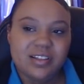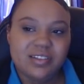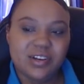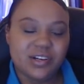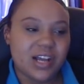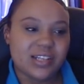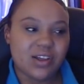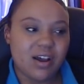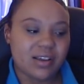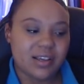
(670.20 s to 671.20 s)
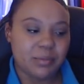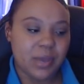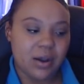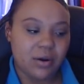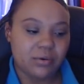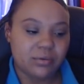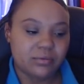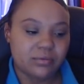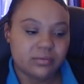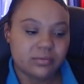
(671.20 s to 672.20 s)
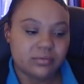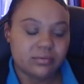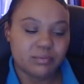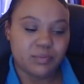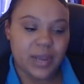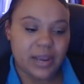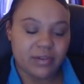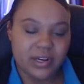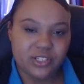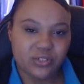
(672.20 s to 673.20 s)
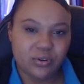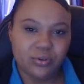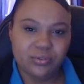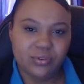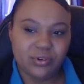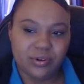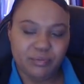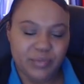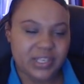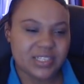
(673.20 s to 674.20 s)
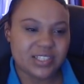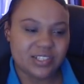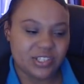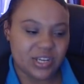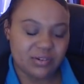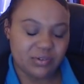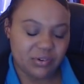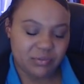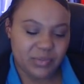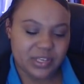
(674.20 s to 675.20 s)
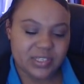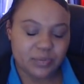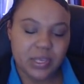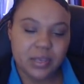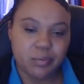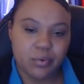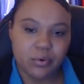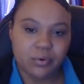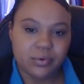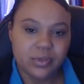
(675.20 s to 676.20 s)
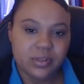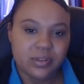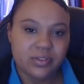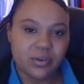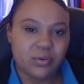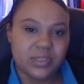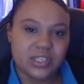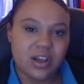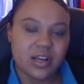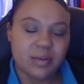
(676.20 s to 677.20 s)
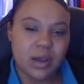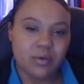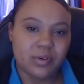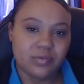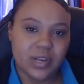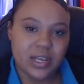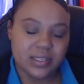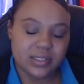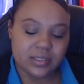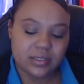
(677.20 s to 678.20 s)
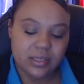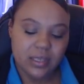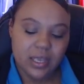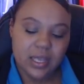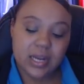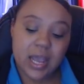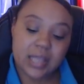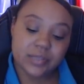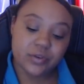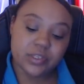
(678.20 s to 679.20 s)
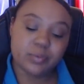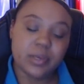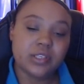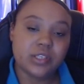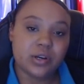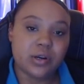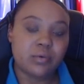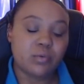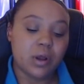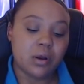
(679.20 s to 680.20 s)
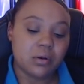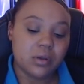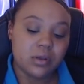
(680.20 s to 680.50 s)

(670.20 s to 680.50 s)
they're not talking about biracial or mixed people. They're only talking about one race. And I had to explain to her, well,